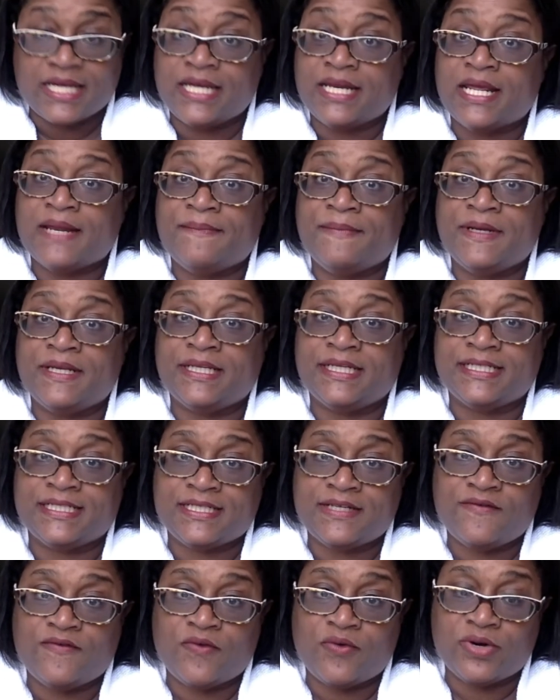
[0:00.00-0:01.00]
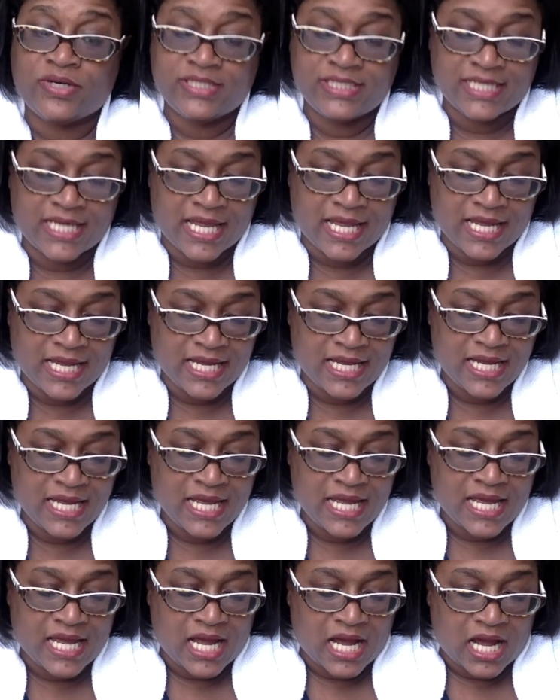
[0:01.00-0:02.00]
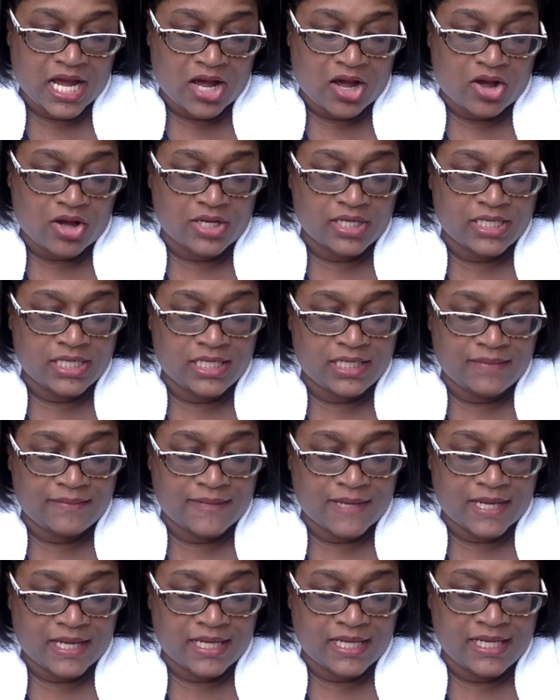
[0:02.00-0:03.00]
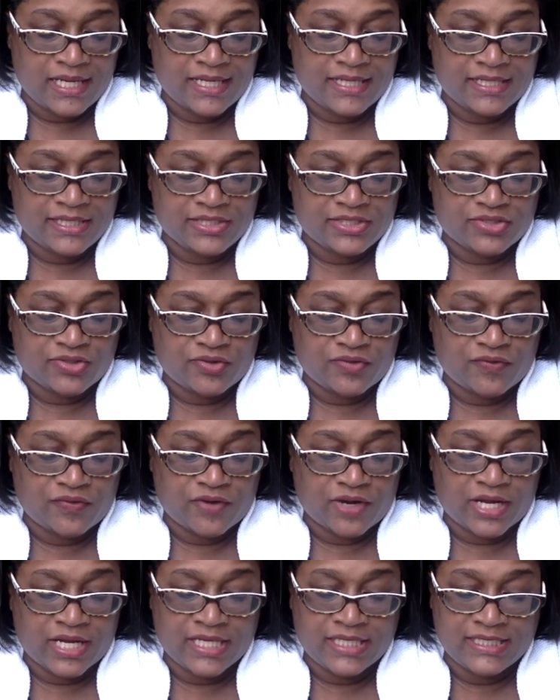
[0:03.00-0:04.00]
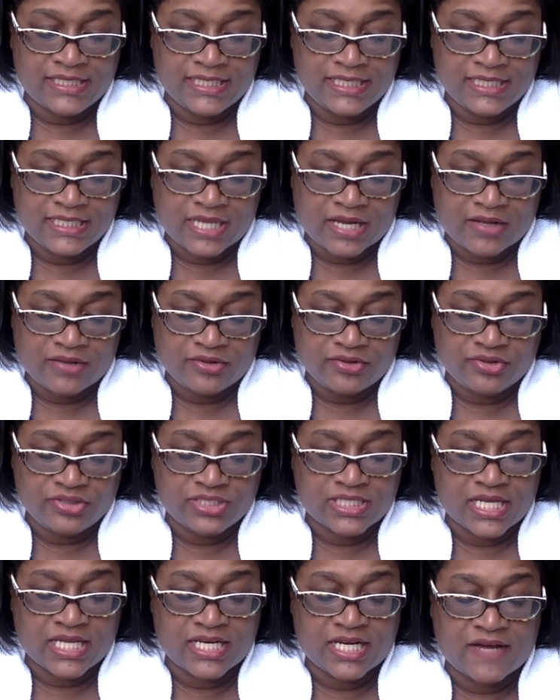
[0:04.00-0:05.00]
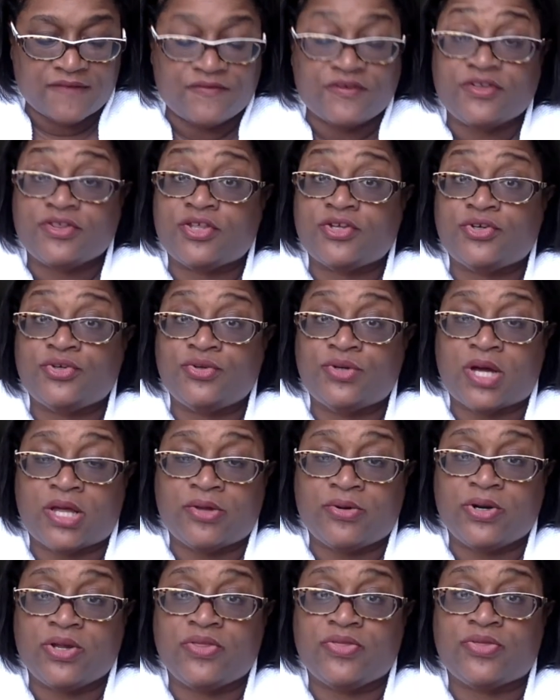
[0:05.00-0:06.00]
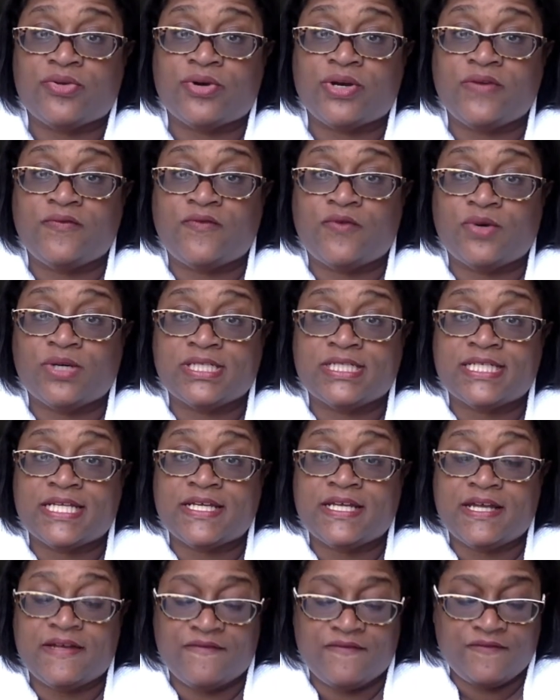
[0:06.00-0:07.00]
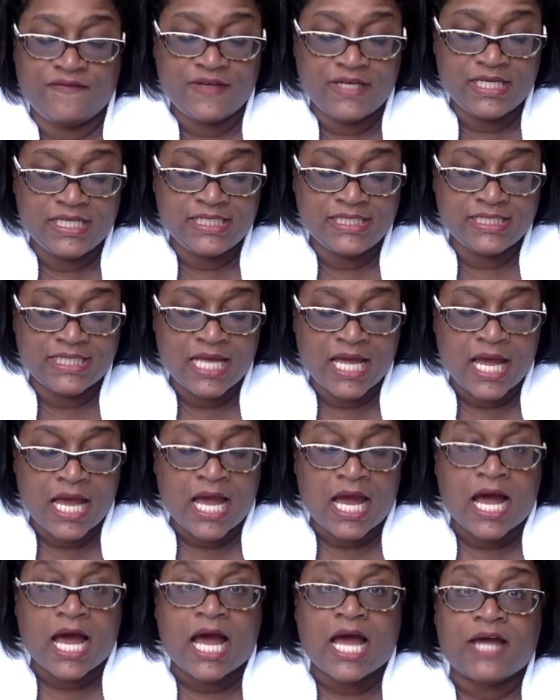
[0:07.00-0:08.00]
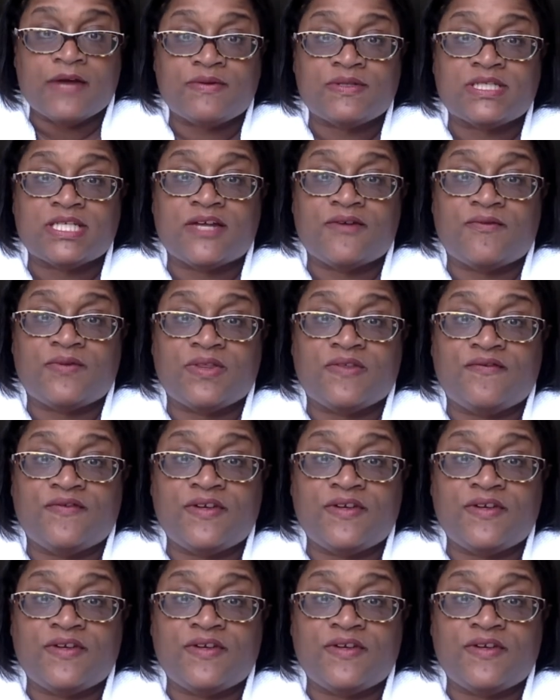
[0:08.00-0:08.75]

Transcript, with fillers: It had been listed for a day on eBay, and it sold for $18, and after the $2.34 in fees, I was left with